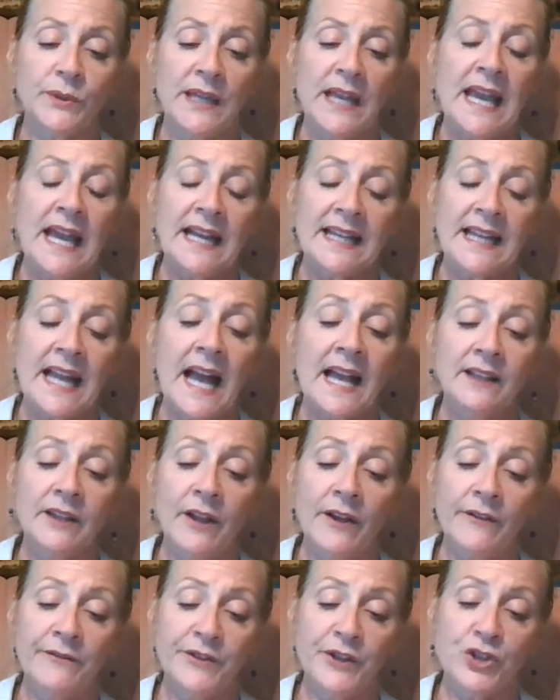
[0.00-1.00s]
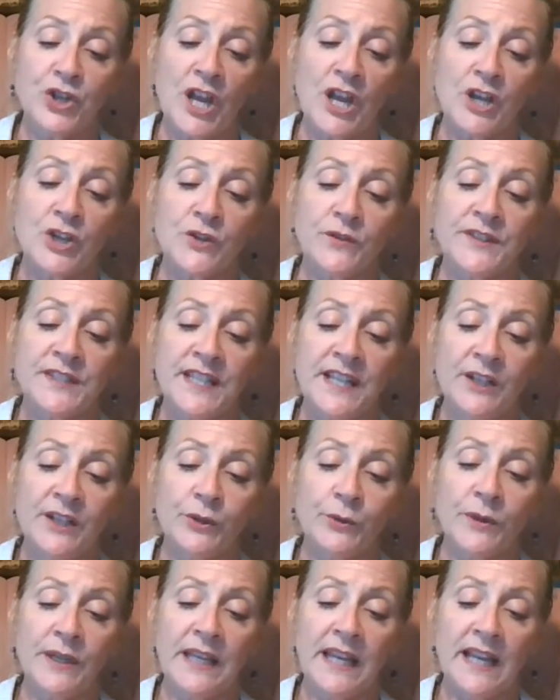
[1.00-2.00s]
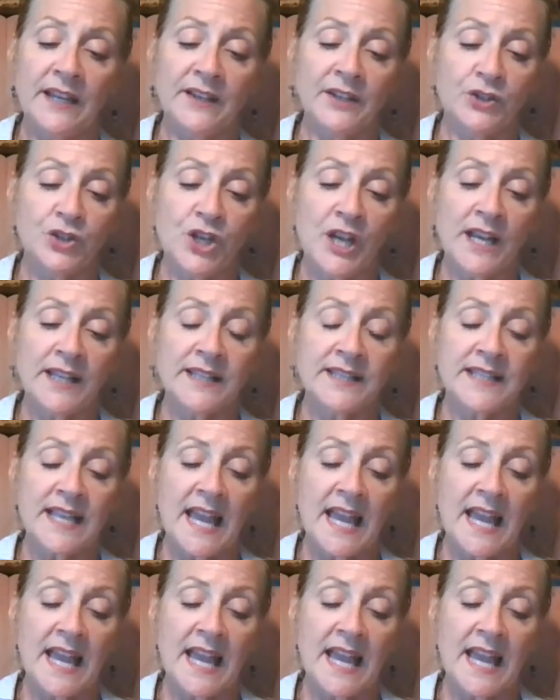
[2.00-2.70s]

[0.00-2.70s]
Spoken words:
and I loved the change of scenery and the chance